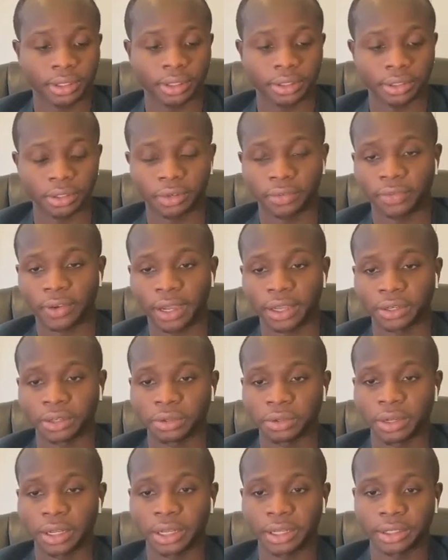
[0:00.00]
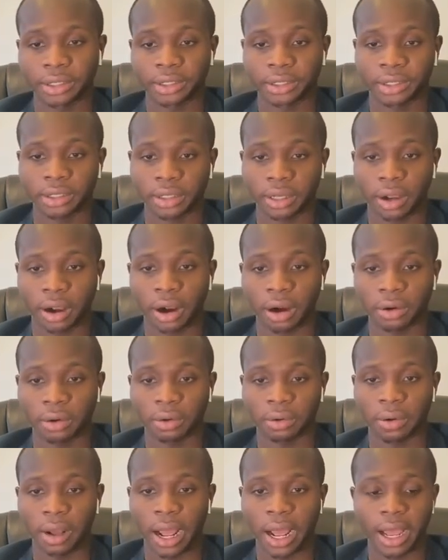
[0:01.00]
So if I do this,
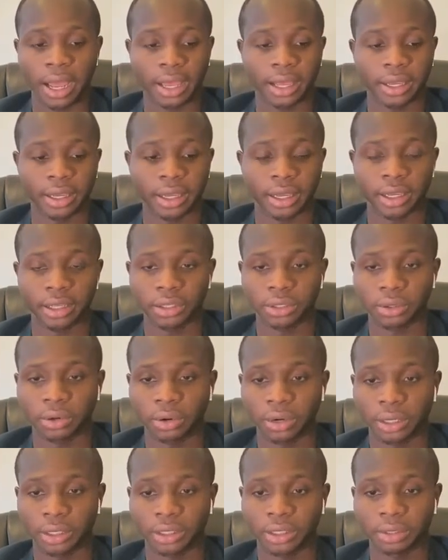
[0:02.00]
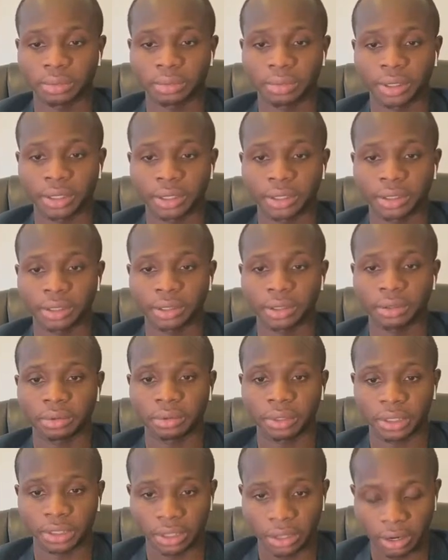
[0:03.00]
ROI is going to be
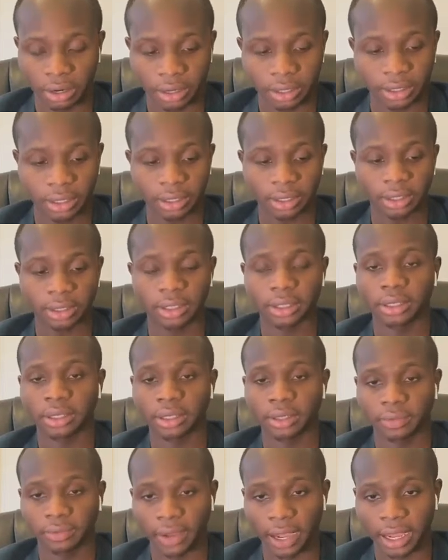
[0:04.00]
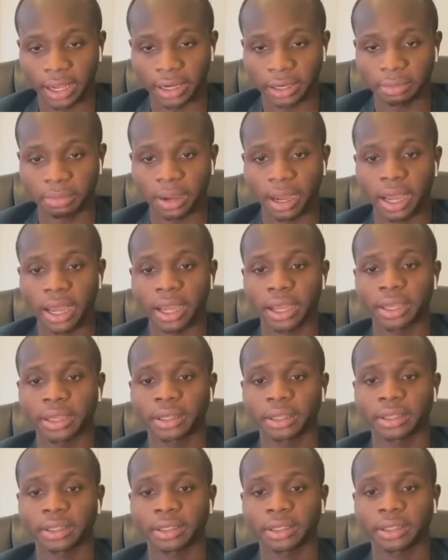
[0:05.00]
return divided by
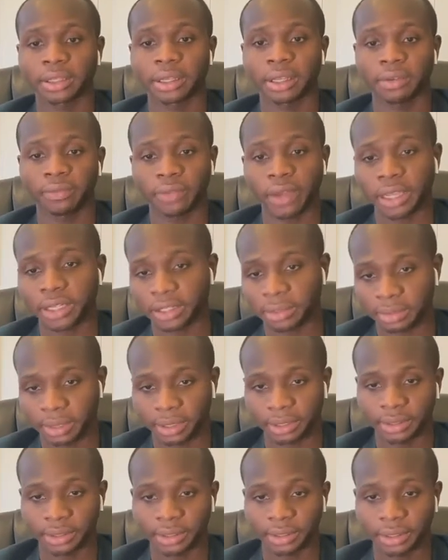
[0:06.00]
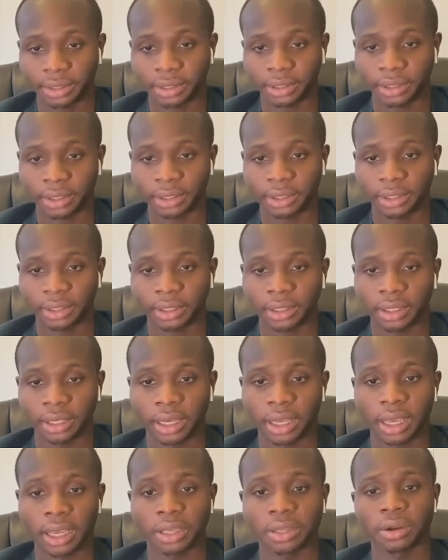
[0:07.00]
investment.
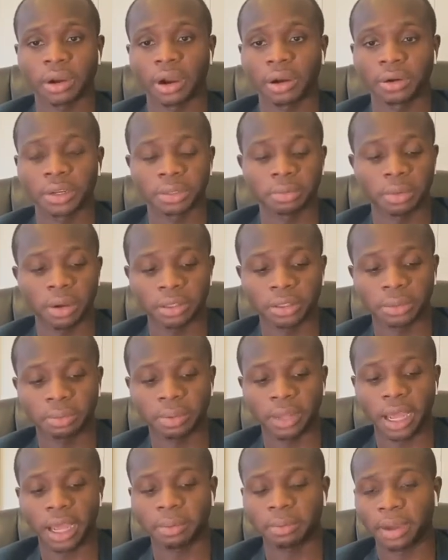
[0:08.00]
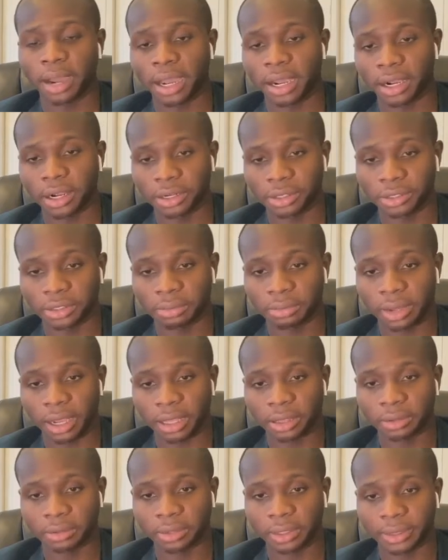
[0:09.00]
And you always multiply it by 100, by
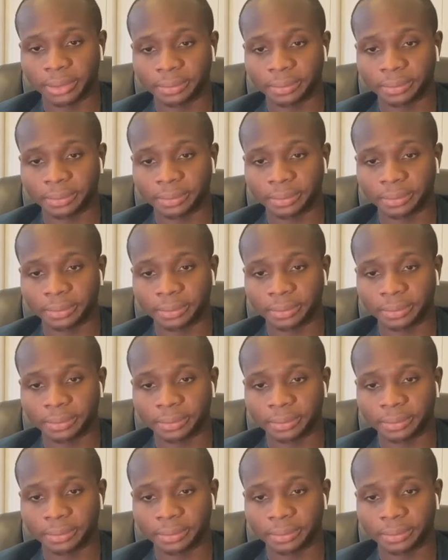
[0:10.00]
the way.